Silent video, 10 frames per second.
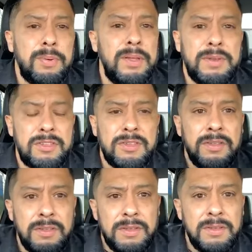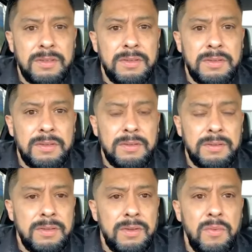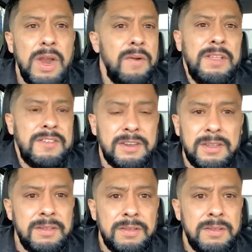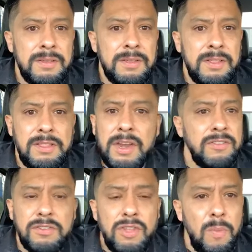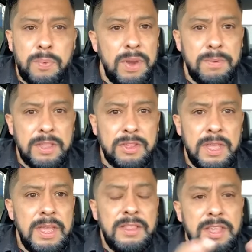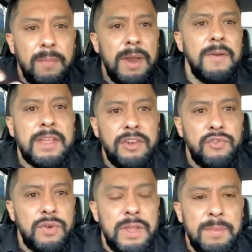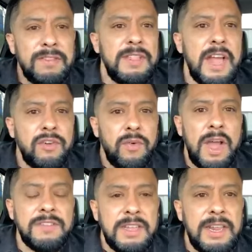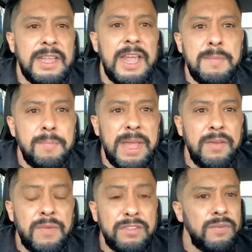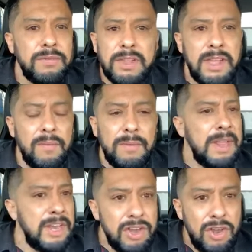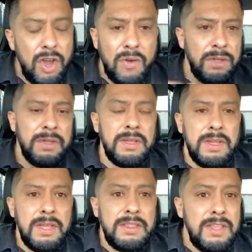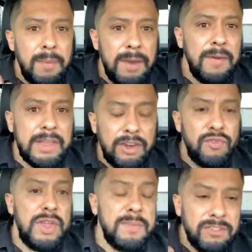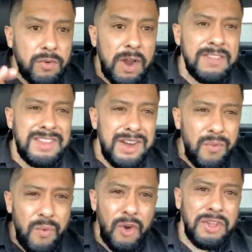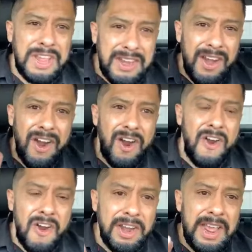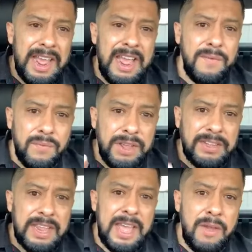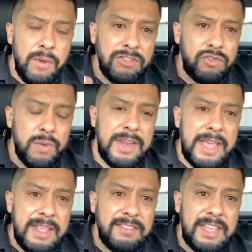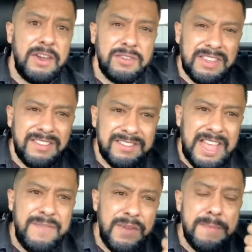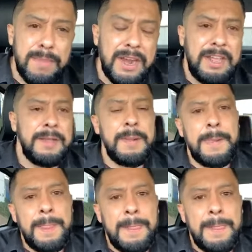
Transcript: the privilege? Where is it? There's no privilege. The American dream is not crossing and getting benefits from the government. No. The American dream is crossing and working hard every day with sweat and tears and saving money.